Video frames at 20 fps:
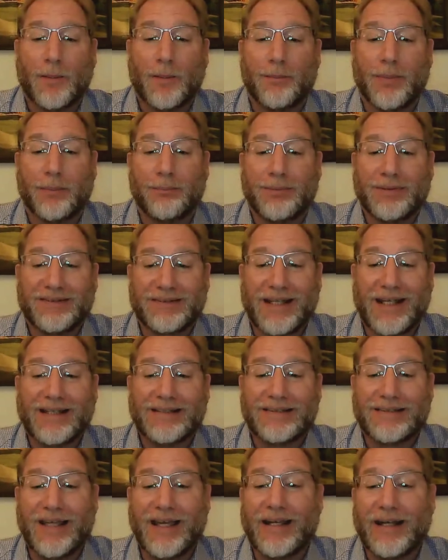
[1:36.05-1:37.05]
But
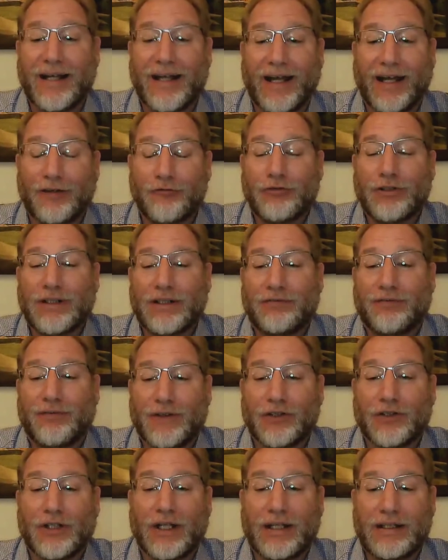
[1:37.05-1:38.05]
besides that, I really
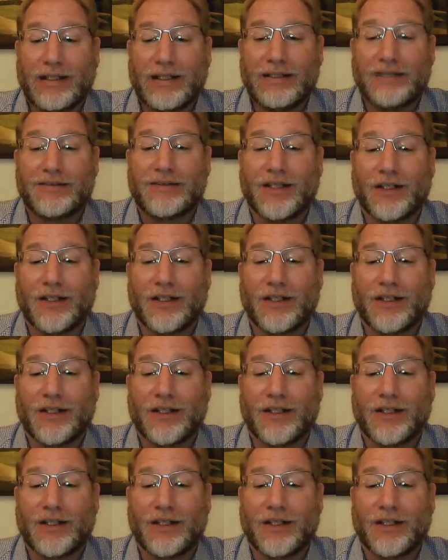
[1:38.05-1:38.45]
feel like he's